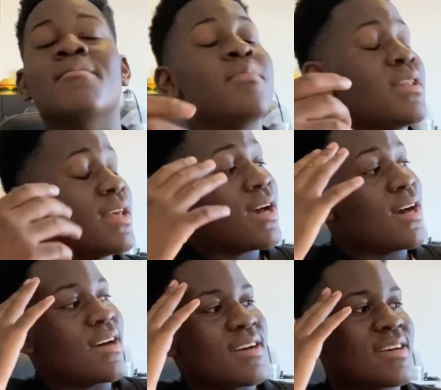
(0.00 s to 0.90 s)
But
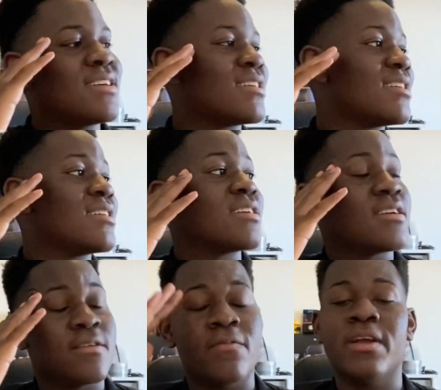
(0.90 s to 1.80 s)
uh,
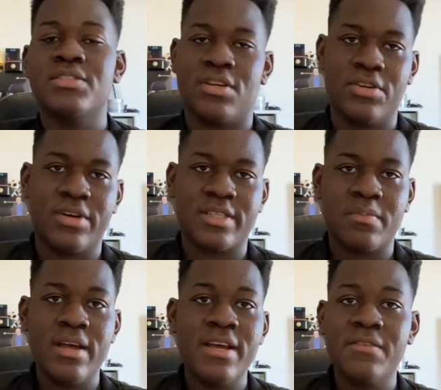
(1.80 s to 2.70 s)
things don't go as
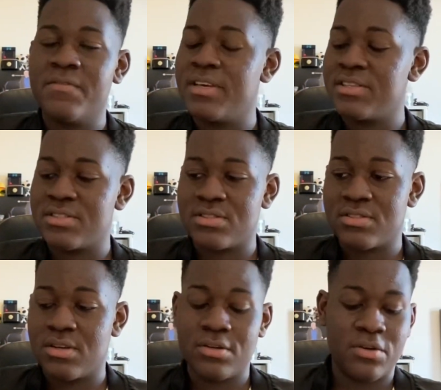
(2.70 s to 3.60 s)
planned, things
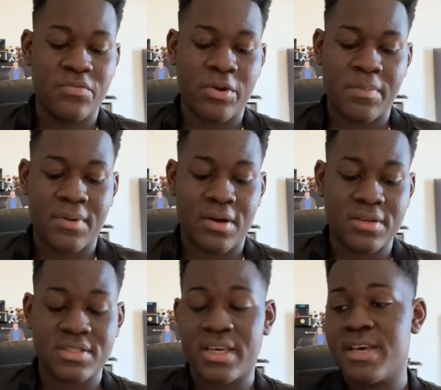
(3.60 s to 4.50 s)
don't go very
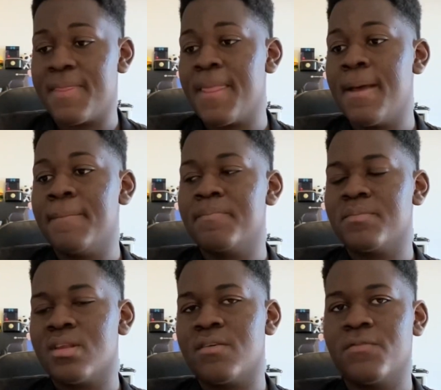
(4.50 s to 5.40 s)
fast, and
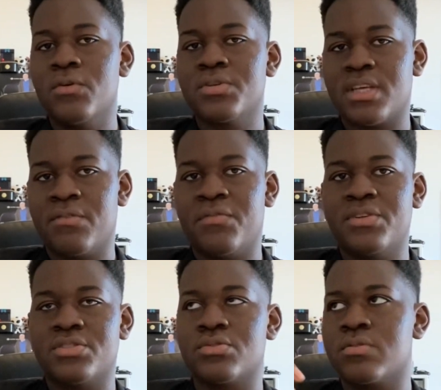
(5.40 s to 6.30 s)
of course, everything
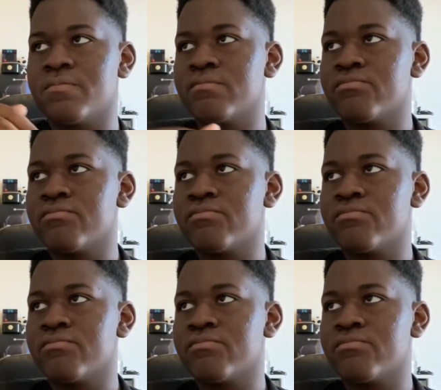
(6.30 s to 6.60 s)
just sort of.